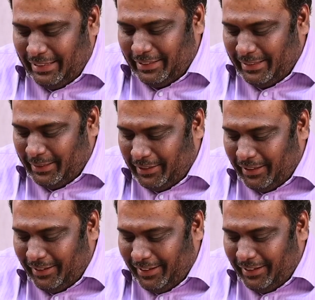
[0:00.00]

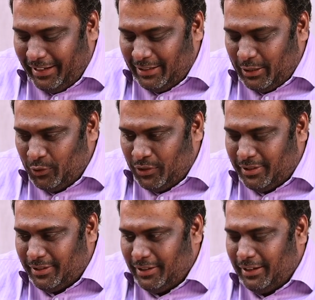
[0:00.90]
It
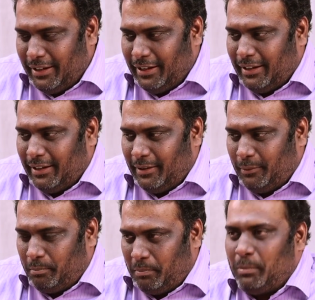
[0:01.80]
sounds,
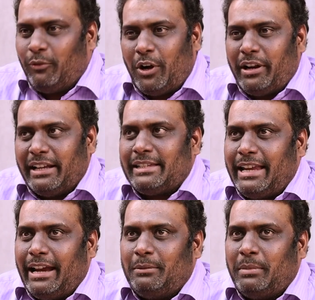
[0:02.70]
people will not
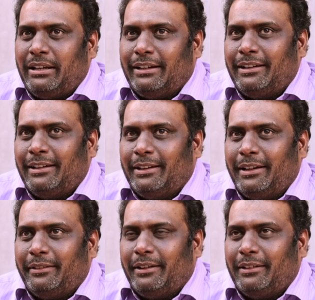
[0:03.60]
understand, but
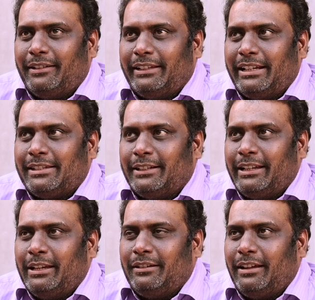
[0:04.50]
there is
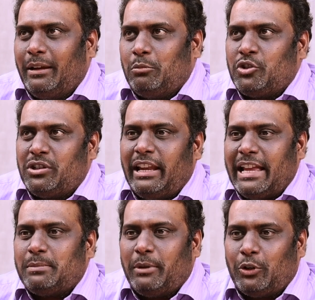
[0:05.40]
certain emotional
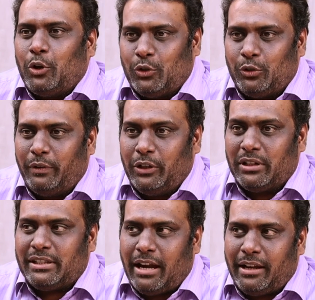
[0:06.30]
aspect also when
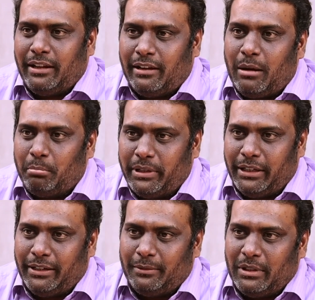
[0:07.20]
you're starting a
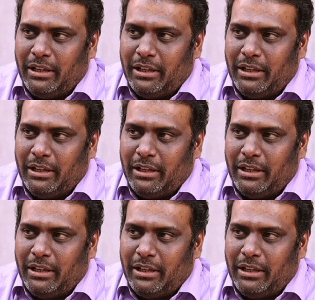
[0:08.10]
company.